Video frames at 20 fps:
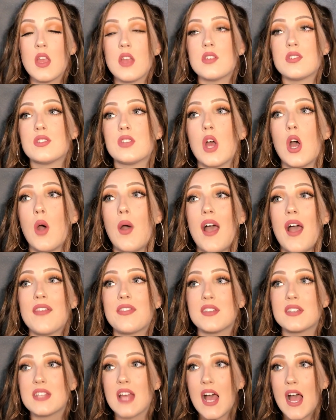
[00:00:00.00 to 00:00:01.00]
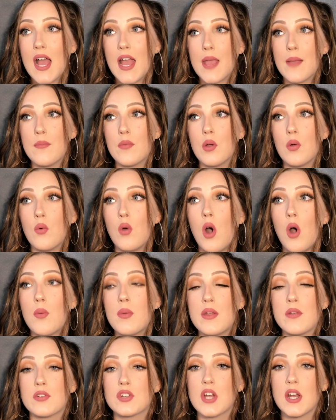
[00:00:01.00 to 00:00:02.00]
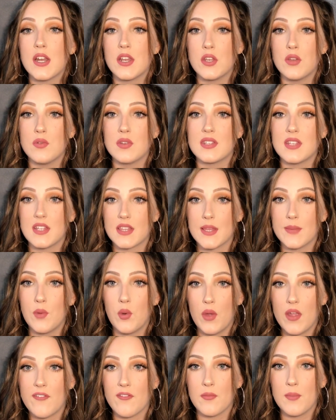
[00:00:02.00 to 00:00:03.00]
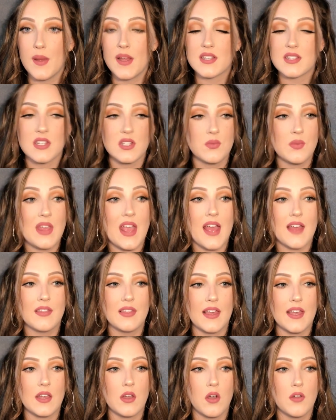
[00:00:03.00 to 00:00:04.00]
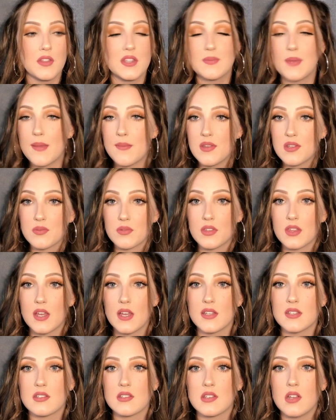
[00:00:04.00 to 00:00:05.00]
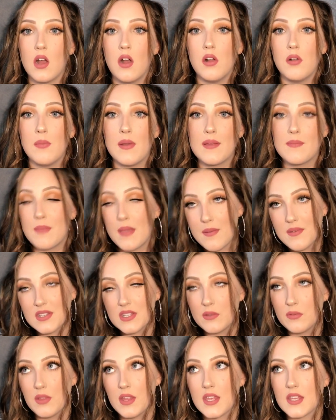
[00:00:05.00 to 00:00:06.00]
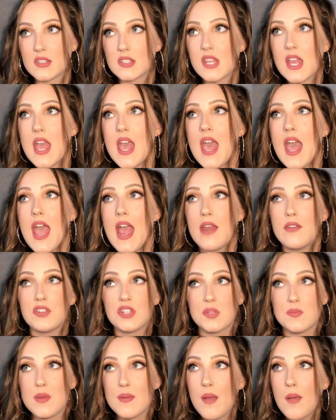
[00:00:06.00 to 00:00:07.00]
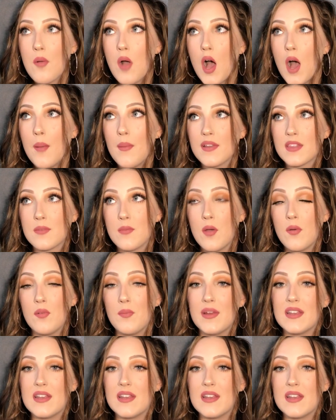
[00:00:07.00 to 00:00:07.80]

So at the time, all we were trying to do was get them away from us because we had like all these babies with us, all my baby siblings, and it was just me and my mom at the moment.